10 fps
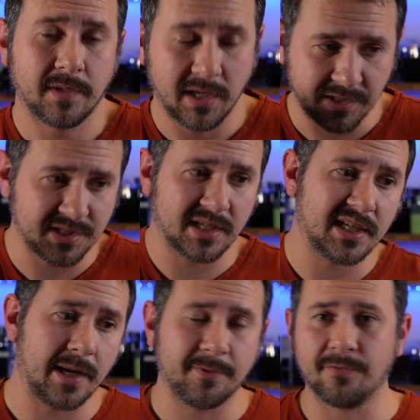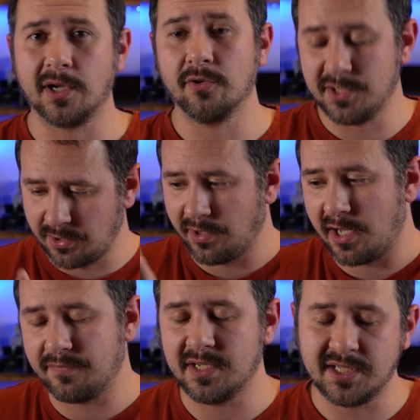And it's that type of fragrance, a
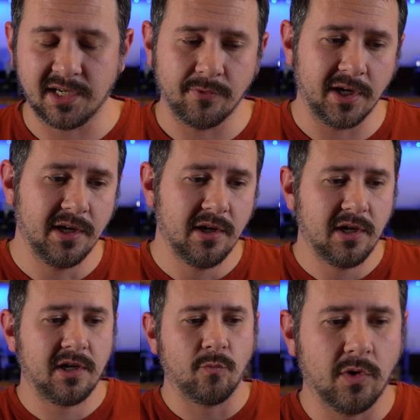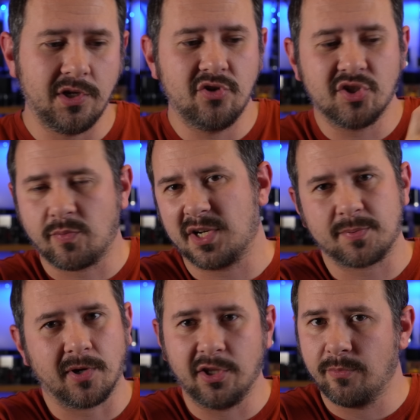lot of these anyway, where you just want to
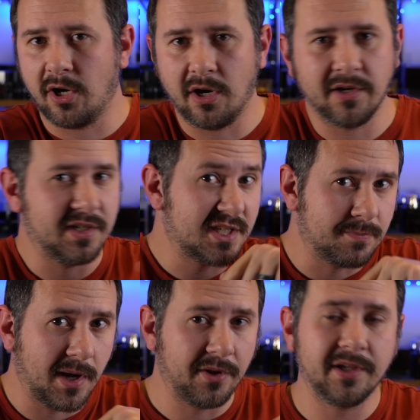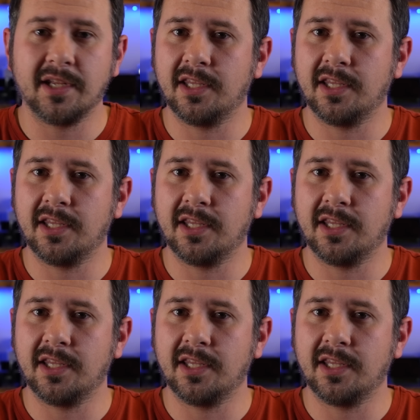spray them on and smell it.